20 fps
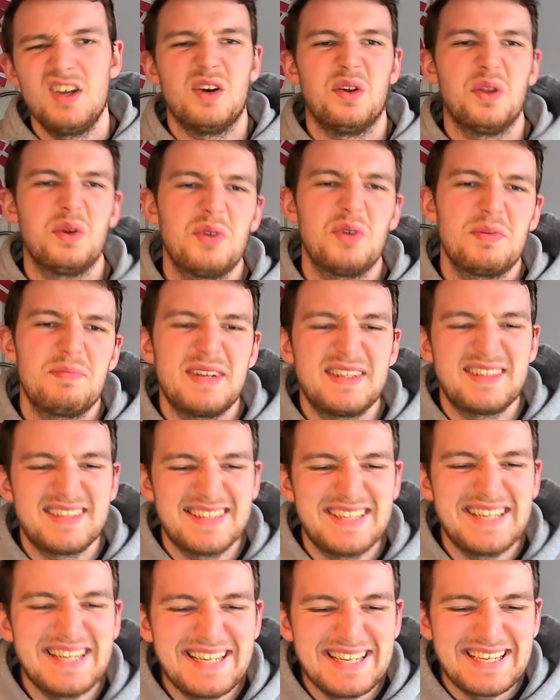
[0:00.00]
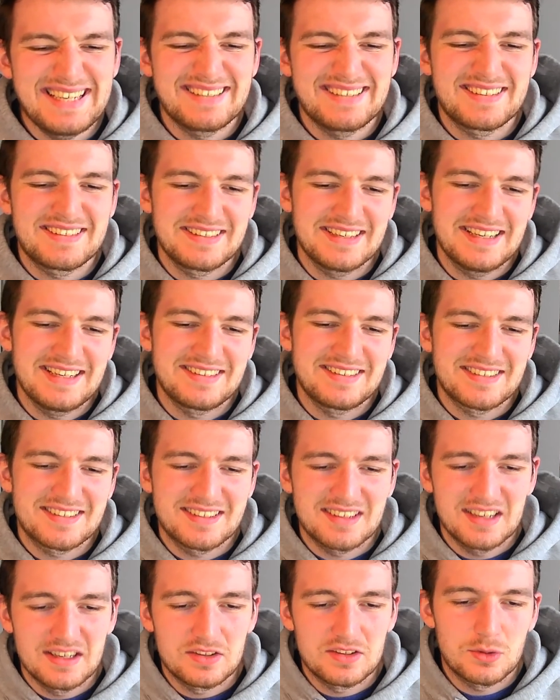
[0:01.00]
although admittedly
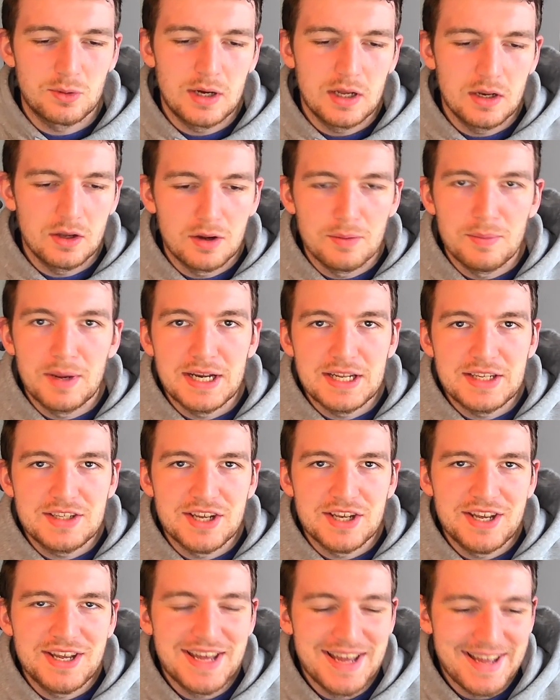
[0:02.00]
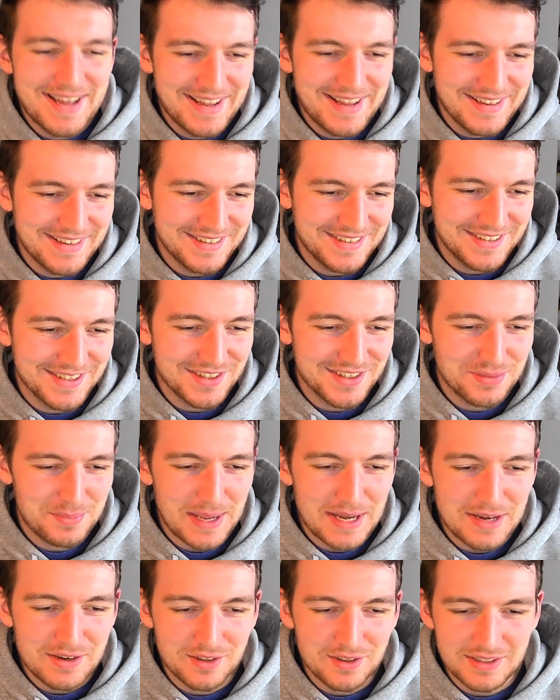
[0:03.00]
it's quite a lot of money to
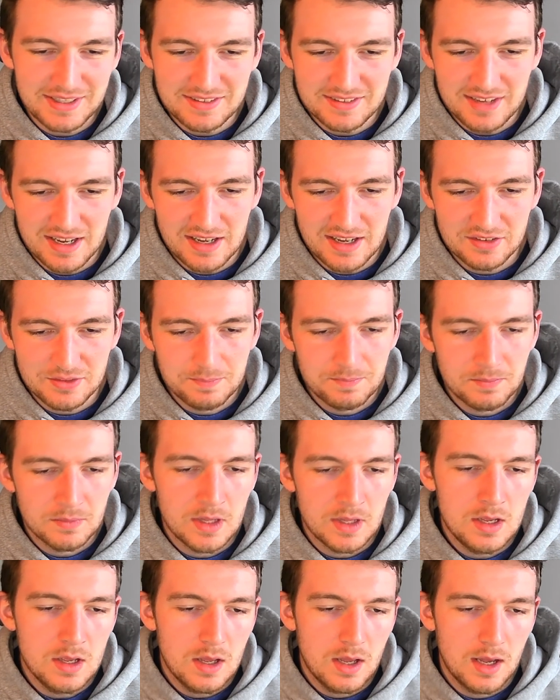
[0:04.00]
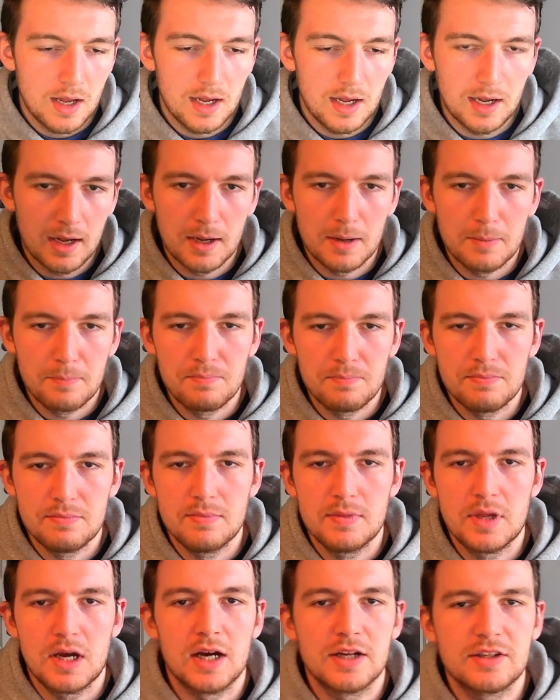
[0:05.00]
spend on these cards,
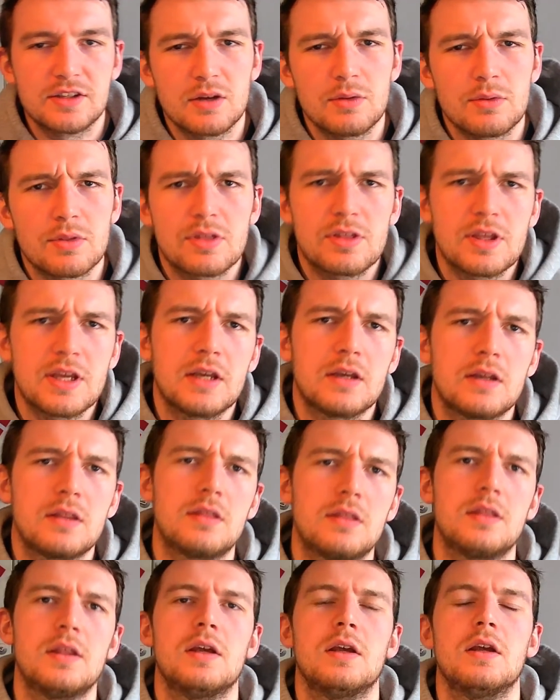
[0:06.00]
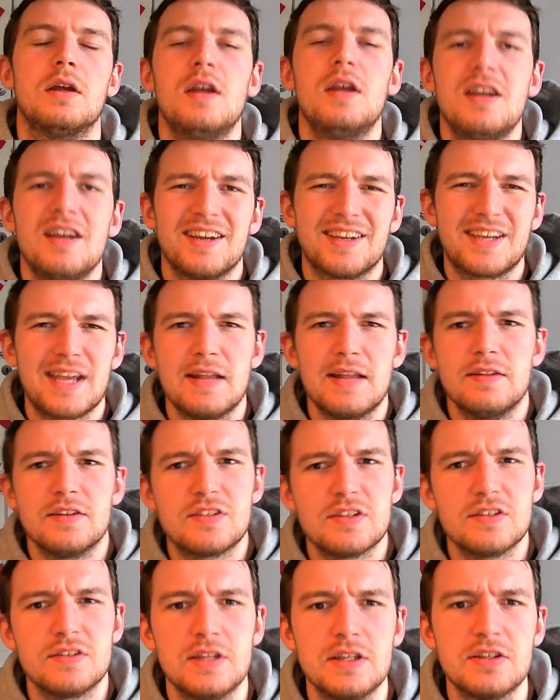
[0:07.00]
I don't think that, again,
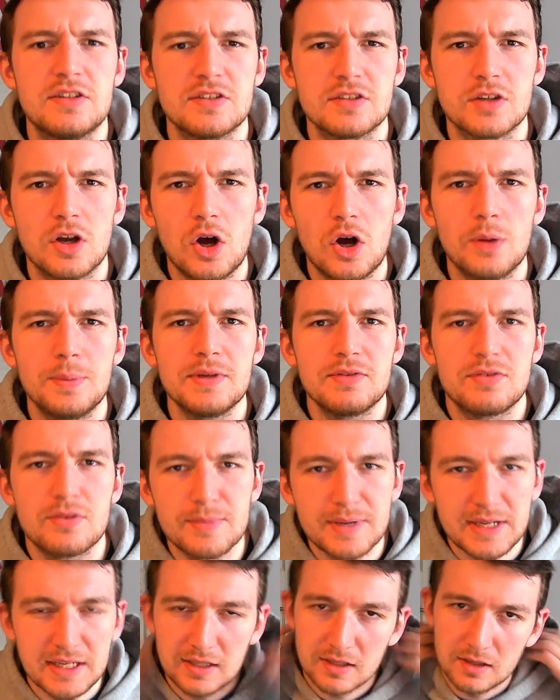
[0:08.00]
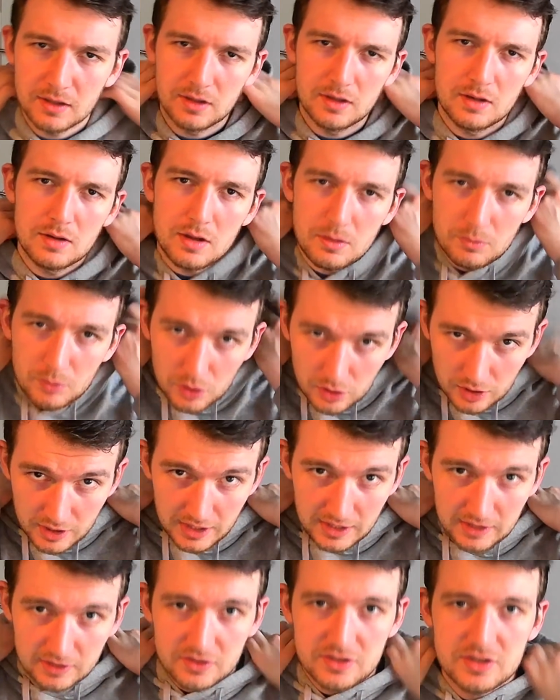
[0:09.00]
this is a hobby for me, and I'm not
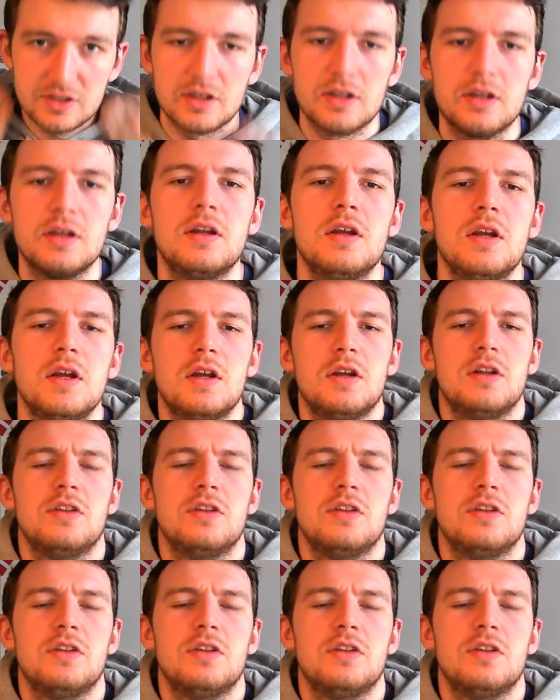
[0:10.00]
looking to